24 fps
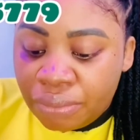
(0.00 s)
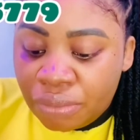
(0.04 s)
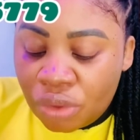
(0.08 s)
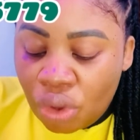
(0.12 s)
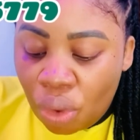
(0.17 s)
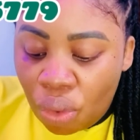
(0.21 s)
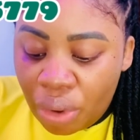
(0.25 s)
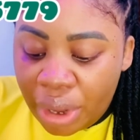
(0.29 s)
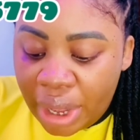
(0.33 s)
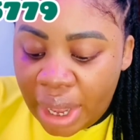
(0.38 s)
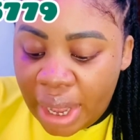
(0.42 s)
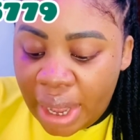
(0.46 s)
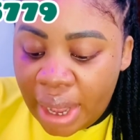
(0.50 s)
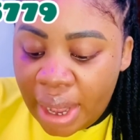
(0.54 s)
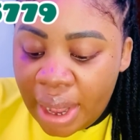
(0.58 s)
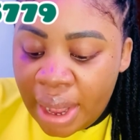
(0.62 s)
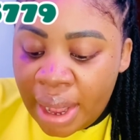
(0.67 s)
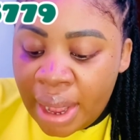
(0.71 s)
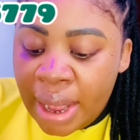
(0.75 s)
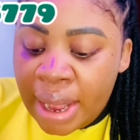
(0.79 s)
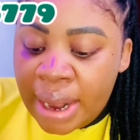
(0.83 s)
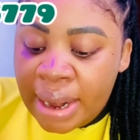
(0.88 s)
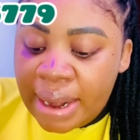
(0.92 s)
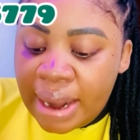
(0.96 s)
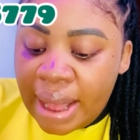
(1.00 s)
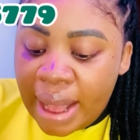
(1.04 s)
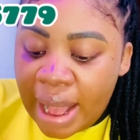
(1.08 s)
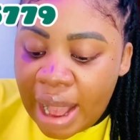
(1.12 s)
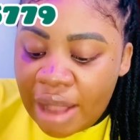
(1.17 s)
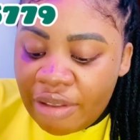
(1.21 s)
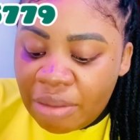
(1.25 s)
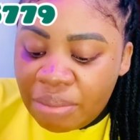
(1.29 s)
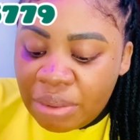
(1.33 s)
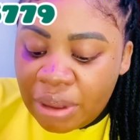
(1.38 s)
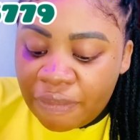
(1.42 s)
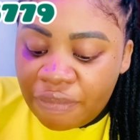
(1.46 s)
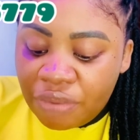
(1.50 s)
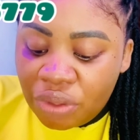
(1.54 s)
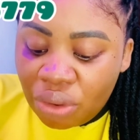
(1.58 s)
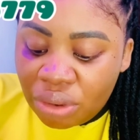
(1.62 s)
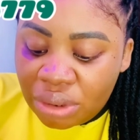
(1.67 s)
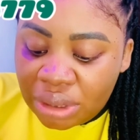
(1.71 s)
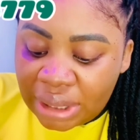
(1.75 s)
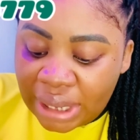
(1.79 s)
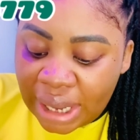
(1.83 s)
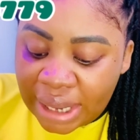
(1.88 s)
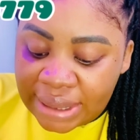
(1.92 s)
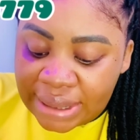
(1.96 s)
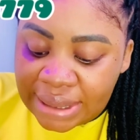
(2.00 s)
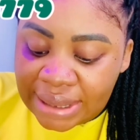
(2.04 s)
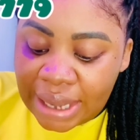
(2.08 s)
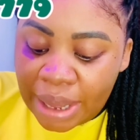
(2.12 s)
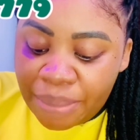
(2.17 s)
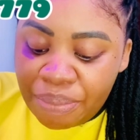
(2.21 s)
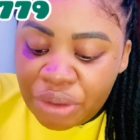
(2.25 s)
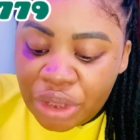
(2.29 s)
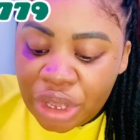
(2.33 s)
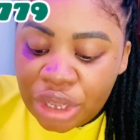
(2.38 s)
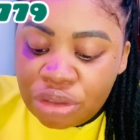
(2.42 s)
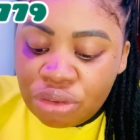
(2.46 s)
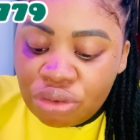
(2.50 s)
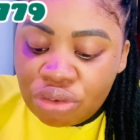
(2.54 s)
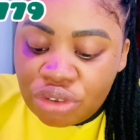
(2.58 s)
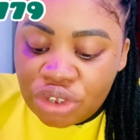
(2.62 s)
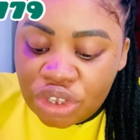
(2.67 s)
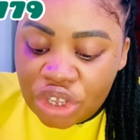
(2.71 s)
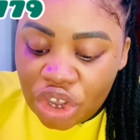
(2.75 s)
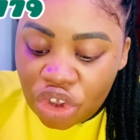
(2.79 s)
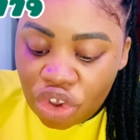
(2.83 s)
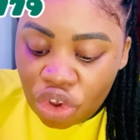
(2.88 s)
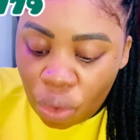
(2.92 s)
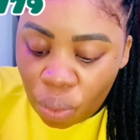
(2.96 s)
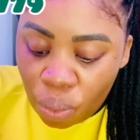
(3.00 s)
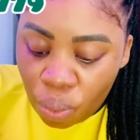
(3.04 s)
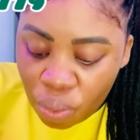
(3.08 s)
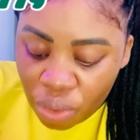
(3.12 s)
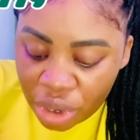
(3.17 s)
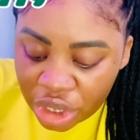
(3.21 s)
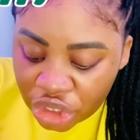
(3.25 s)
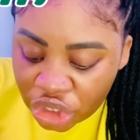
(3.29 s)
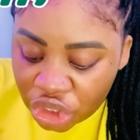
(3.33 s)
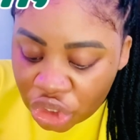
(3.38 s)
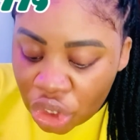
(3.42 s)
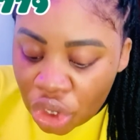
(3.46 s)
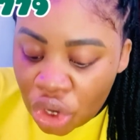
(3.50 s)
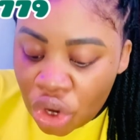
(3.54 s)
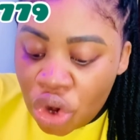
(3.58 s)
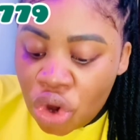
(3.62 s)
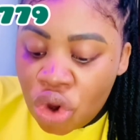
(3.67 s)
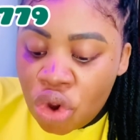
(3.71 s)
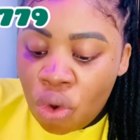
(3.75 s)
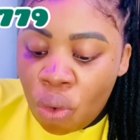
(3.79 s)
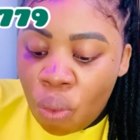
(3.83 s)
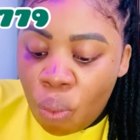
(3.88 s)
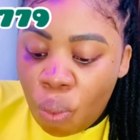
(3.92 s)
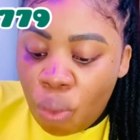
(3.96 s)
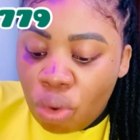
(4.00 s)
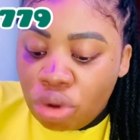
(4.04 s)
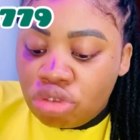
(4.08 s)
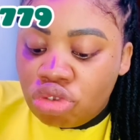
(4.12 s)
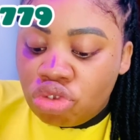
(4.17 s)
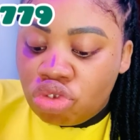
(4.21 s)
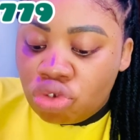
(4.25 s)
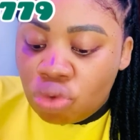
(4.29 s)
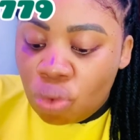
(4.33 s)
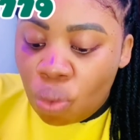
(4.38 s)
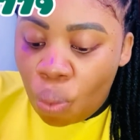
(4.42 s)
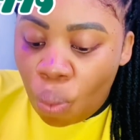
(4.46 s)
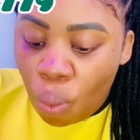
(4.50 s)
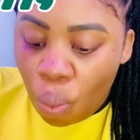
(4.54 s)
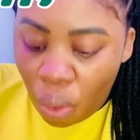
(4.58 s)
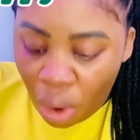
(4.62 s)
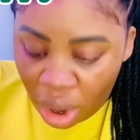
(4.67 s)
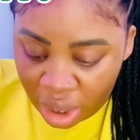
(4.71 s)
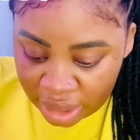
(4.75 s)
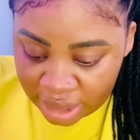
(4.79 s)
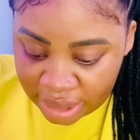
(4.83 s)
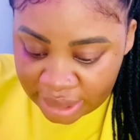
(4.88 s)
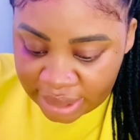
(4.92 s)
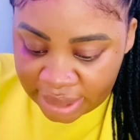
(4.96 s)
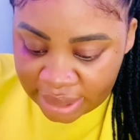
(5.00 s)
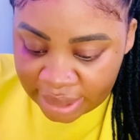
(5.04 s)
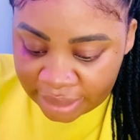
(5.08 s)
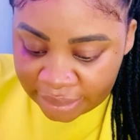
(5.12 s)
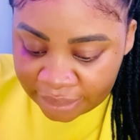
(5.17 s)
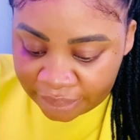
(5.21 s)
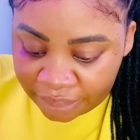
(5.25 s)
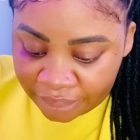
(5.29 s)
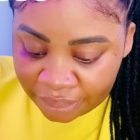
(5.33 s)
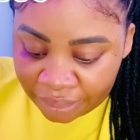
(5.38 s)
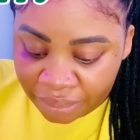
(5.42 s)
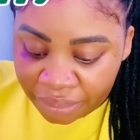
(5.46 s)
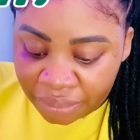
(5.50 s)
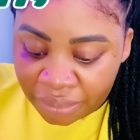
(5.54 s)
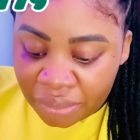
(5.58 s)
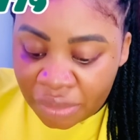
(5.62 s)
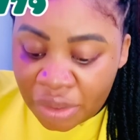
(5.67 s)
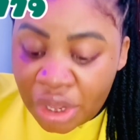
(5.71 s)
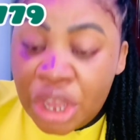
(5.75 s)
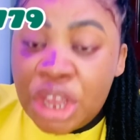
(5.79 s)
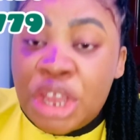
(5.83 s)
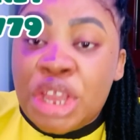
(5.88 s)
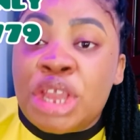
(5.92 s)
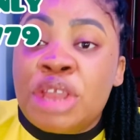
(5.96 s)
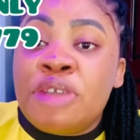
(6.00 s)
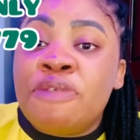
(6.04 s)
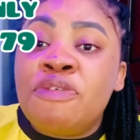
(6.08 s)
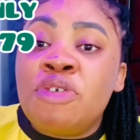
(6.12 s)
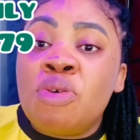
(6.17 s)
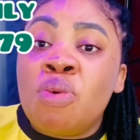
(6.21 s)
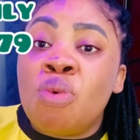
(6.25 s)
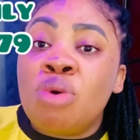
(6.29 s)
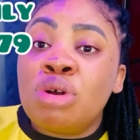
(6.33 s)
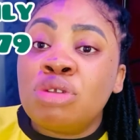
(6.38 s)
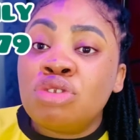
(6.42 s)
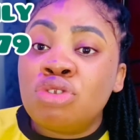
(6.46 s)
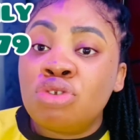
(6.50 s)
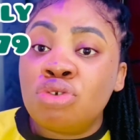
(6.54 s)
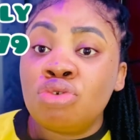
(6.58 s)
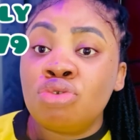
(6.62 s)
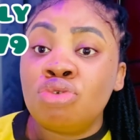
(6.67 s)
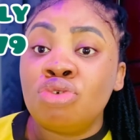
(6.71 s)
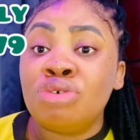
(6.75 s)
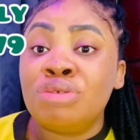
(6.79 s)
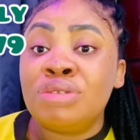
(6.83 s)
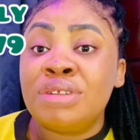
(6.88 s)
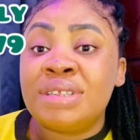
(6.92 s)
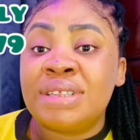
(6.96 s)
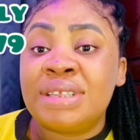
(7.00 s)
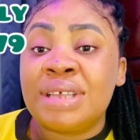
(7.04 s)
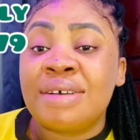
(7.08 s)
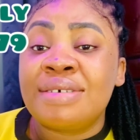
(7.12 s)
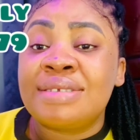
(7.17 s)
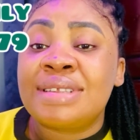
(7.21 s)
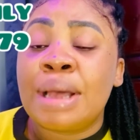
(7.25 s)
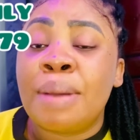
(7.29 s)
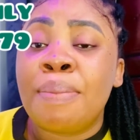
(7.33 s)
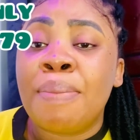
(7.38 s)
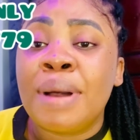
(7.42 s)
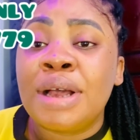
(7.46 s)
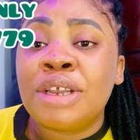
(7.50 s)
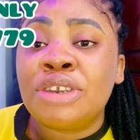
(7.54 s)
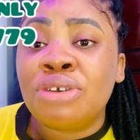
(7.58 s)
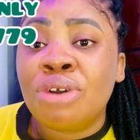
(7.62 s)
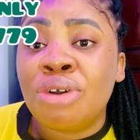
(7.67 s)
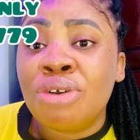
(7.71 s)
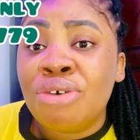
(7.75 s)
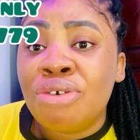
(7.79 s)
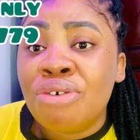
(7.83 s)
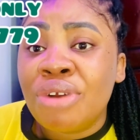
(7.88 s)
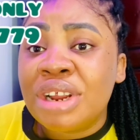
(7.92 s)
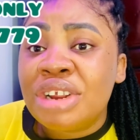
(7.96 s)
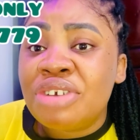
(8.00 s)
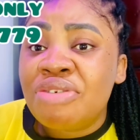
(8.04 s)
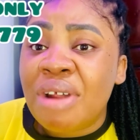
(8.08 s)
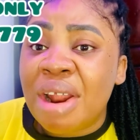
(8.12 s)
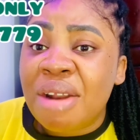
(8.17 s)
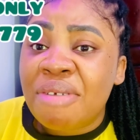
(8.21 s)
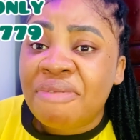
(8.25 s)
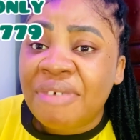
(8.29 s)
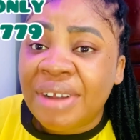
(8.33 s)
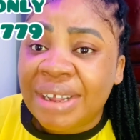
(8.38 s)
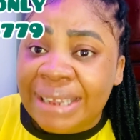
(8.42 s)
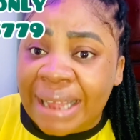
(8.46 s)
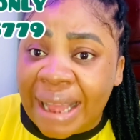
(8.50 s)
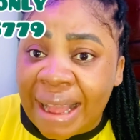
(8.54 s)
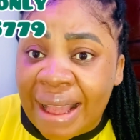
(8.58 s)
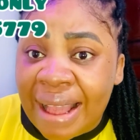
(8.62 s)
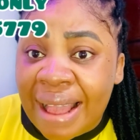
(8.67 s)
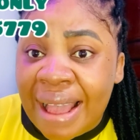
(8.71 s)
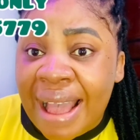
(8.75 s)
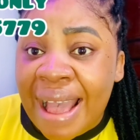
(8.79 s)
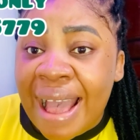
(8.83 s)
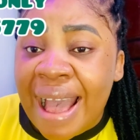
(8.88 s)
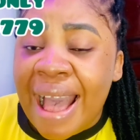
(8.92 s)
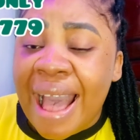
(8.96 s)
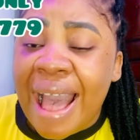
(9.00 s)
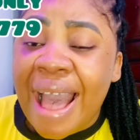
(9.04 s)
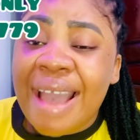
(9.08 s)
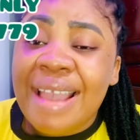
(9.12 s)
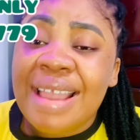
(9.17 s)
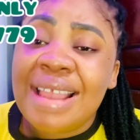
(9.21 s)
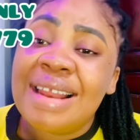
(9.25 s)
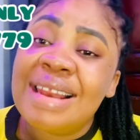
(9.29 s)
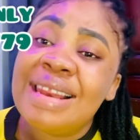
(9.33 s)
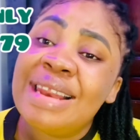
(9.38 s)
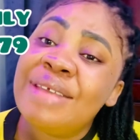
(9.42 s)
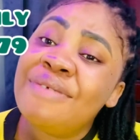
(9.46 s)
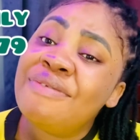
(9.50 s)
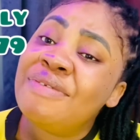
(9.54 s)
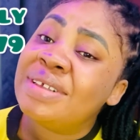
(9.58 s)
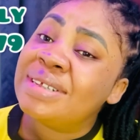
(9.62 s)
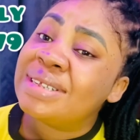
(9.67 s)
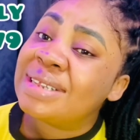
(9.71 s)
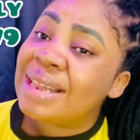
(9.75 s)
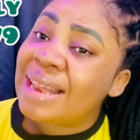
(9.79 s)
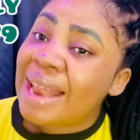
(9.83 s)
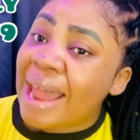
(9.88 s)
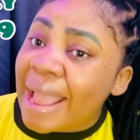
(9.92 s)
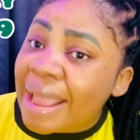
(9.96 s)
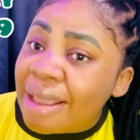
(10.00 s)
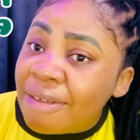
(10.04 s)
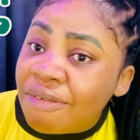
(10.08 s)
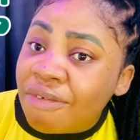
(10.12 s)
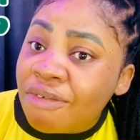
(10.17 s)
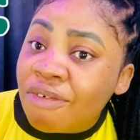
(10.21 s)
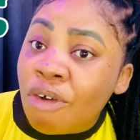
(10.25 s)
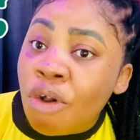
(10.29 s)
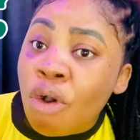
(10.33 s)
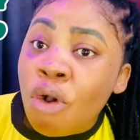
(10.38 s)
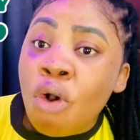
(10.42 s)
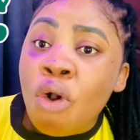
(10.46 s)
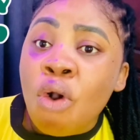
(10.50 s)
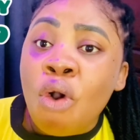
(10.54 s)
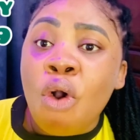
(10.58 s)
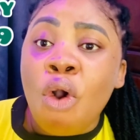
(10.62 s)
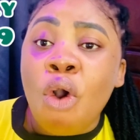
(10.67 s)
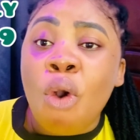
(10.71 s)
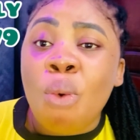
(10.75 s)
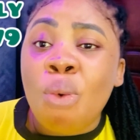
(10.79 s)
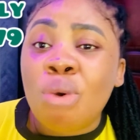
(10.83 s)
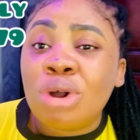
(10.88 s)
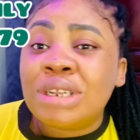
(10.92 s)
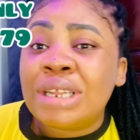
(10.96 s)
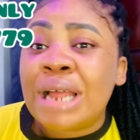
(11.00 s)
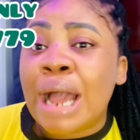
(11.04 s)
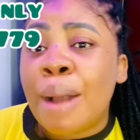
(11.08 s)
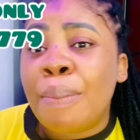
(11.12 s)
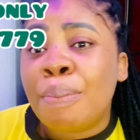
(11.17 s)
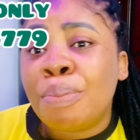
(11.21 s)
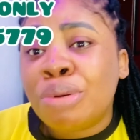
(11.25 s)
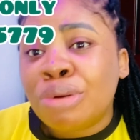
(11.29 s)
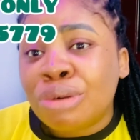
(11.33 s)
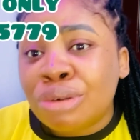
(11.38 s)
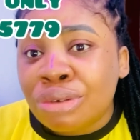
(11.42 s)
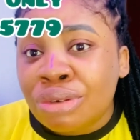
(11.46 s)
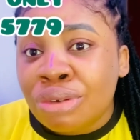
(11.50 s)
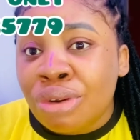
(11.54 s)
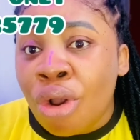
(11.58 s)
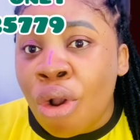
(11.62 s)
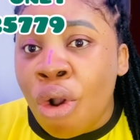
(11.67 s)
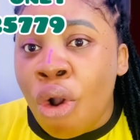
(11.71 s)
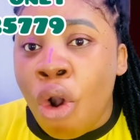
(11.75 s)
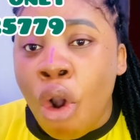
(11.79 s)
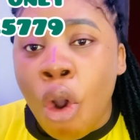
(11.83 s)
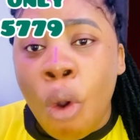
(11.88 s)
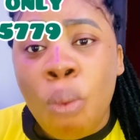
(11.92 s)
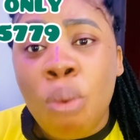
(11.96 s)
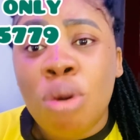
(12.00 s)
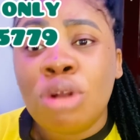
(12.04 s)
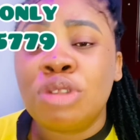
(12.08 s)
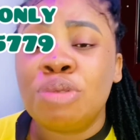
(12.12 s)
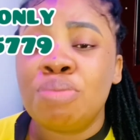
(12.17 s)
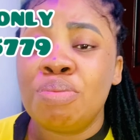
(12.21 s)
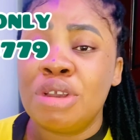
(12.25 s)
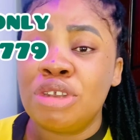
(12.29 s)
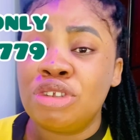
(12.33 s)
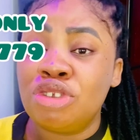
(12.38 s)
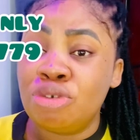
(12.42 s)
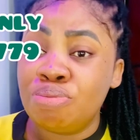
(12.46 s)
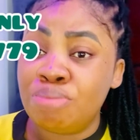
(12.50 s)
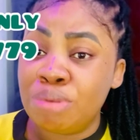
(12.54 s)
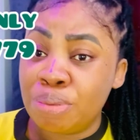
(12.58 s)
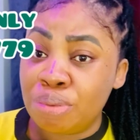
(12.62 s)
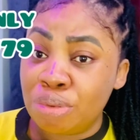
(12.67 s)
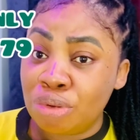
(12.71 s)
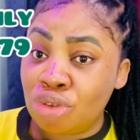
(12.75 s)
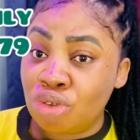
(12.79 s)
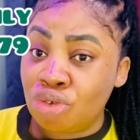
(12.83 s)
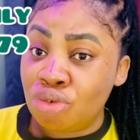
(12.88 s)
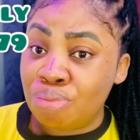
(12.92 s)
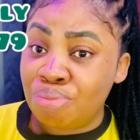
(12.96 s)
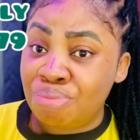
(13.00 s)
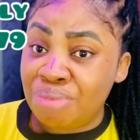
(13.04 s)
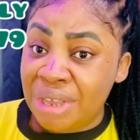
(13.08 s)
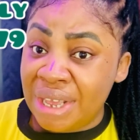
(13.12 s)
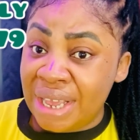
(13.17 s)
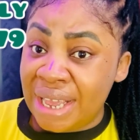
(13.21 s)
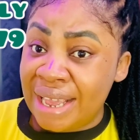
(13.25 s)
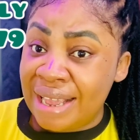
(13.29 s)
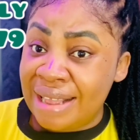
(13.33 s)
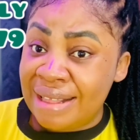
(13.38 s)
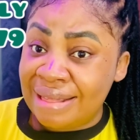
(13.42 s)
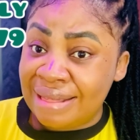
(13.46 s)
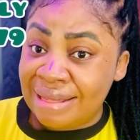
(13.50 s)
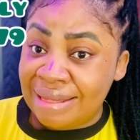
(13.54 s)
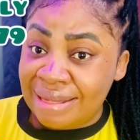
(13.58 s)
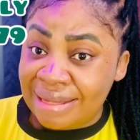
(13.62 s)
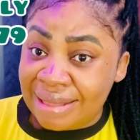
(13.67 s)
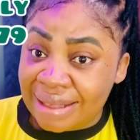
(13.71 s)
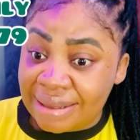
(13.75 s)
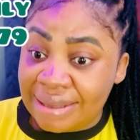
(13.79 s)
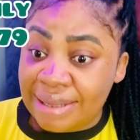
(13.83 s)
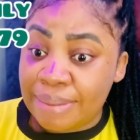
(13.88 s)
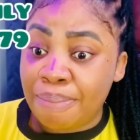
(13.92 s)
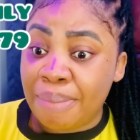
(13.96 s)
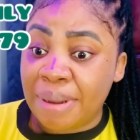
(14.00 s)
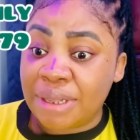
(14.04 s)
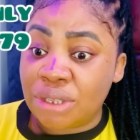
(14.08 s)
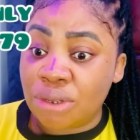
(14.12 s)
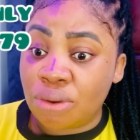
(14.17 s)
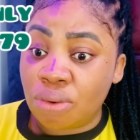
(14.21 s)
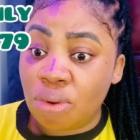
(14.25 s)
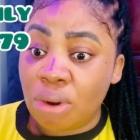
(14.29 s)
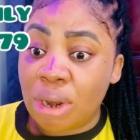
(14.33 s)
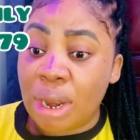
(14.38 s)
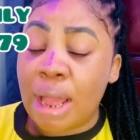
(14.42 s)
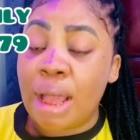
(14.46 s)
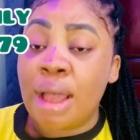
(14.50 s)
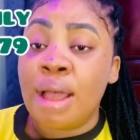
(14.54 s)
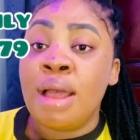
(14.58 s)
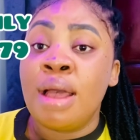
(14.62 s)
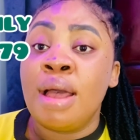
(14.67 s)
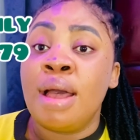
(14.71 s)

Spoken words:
Okay, now after you have done that, now begin to say your wish, what you want. If you want to know details about your great-grandfather, how he lived his life, or what happened, or what makes you people to be in this particular